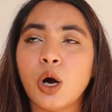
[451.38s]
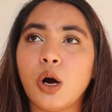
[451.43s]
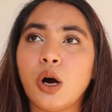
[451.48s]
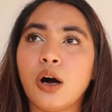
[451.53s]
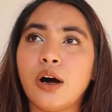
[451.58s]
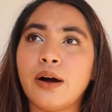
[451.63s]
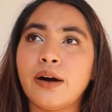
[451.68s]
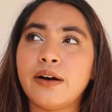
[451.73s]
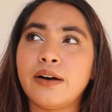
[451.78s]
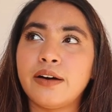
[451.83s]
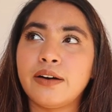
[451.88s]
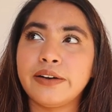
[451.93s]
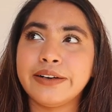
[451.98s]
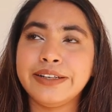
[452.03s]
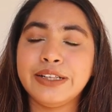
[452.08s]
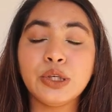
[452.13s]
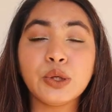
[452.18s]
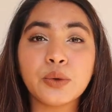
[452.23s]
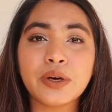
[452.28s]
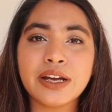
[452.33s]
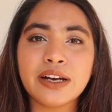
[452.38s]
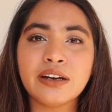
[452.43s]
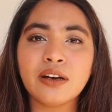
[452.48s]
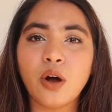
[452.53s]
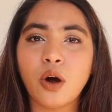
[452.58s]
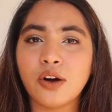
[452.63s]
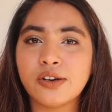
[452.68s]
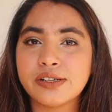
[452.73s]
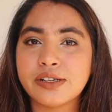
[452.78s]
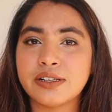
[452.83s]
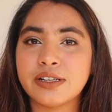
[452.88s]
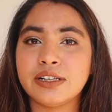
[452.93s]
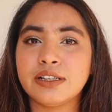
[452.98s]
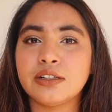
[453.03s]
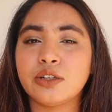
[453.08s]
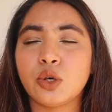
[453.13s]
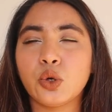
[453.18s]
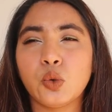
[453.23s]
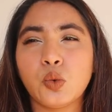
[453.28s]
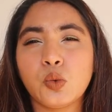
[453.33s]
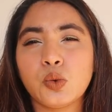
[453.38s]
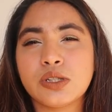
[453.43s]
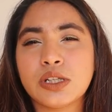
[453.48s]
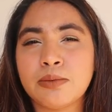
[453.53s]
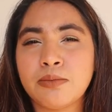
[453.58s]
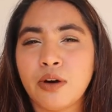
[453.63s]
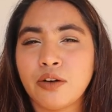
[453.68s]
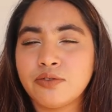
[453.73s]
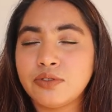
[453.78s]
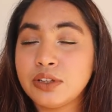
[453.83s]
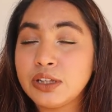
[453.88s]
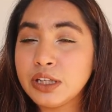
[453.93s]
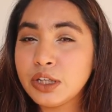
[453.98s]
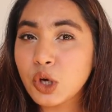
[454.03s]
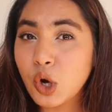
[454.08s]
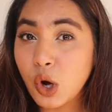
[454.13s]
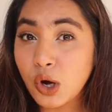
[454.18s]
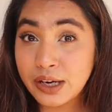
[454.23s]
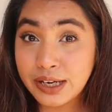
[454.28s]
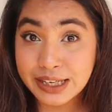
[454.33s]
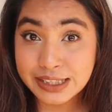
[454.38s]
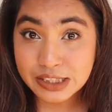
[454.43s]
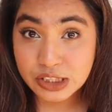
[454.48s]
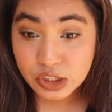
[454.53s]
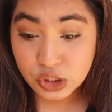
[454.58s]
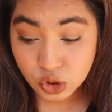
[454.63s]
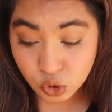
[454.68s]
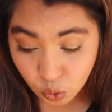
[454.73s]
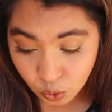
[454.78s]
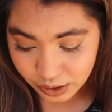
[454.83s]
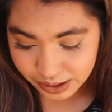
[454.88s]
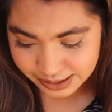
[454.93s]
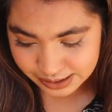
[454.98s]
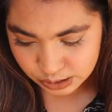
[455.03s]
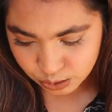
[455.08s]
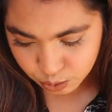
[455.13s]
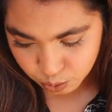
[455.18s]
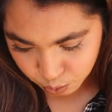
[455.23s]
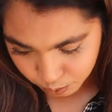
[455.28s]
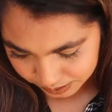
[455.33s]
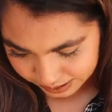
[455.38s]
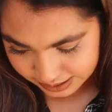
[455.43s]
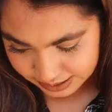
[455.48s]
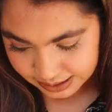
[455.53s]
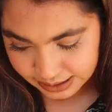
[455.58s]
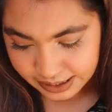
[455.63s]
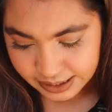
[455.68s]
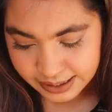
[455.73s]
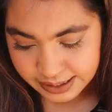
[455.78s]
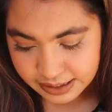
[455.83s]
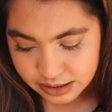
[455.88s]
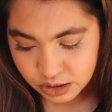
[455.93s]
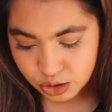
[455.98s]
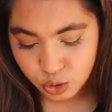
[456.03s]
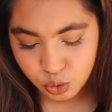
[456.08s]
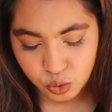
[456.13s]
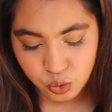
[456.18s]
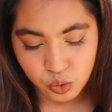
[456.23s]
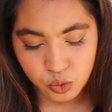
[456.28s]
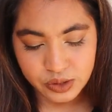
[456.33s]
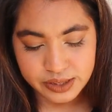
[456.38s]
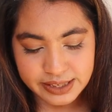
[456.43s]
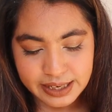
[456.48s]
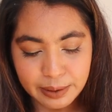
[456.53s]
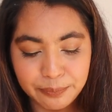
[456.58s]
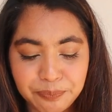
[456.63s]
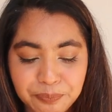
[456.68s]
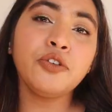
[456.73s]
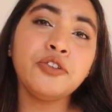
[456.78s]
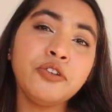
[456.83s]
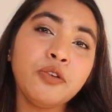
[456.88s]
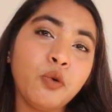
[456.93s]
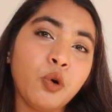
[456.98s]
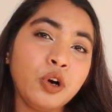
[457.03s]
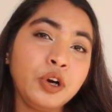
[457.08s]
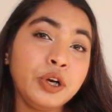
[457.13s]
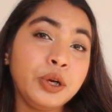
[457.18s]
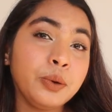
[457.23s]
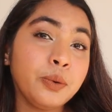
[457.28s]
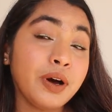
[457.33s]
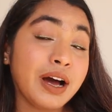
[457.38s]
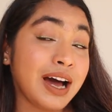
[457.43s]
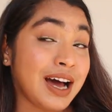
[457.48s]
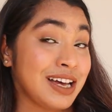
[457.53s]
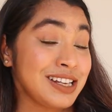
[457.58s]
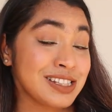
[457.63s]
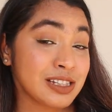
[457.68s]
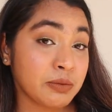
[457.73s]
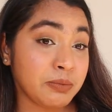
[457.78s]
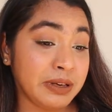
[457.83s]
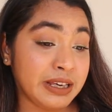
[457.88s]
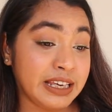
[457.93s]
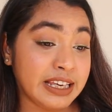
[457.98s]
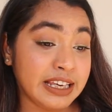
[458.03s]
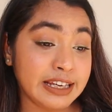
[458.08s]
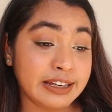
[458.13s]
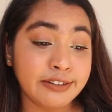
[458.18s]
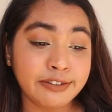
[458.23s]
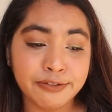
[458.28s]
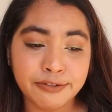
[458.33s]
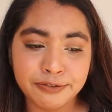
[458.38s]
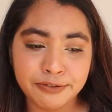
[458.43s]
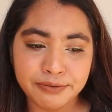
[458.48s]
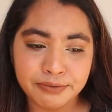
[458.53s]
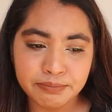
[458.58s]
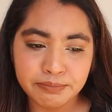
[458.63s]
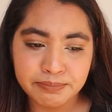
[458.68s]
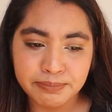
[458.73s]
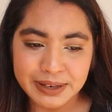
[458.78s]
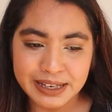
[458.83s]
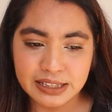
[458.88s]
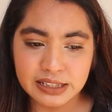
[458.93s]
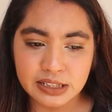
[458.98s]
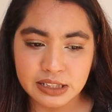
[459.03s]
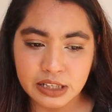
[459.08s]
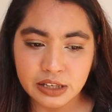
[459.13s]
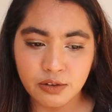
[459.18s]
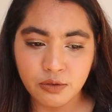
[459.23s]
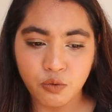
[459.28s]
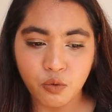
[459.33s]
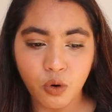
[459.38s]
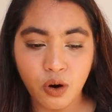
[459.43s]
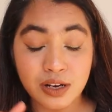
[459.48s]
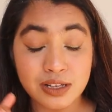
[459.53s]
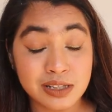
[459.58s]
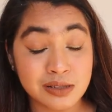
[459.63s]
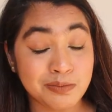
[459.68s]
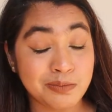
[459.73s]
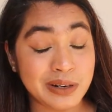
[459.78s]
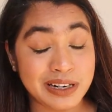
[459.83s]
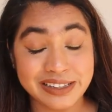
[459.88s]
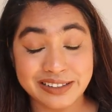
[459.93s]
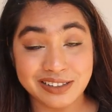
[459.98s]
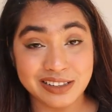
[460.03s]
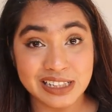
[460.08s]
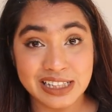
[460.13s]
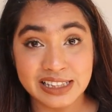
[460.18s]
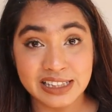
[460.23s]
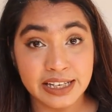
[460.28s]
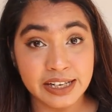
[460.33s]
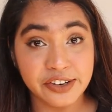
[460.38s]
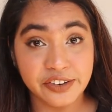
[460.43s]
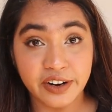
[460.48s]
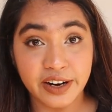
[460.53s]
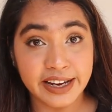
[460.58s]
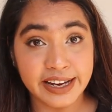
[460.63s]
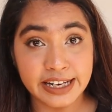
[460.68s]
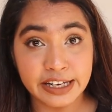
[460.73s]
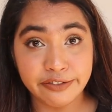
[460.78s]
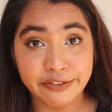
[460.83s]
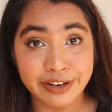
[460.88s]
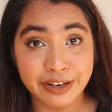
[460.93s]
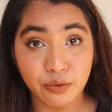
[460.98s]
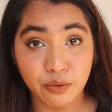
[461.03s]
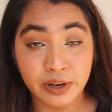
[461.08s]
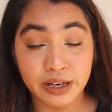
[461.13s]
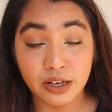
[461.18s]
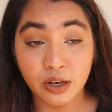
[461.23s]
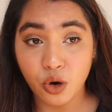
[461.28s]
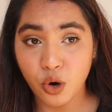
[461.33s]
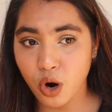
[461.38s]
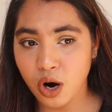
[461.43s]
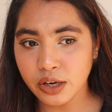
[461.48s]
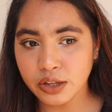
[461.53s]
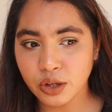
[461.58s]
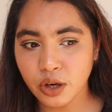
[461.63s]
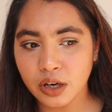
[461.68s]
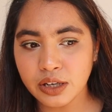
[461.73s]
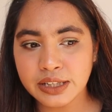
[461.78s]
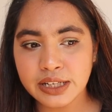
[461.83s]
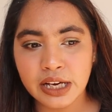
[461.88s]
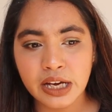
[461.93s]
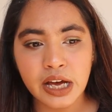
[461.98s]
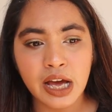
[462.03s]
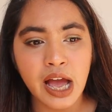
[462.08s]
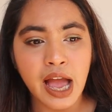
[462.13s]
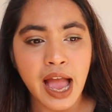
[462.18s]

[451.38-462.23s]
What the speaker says: or you can order it through some of the online stores as well. So yeah, now if you want to ask me if Pixi was better than the Drunk Elephant one or not,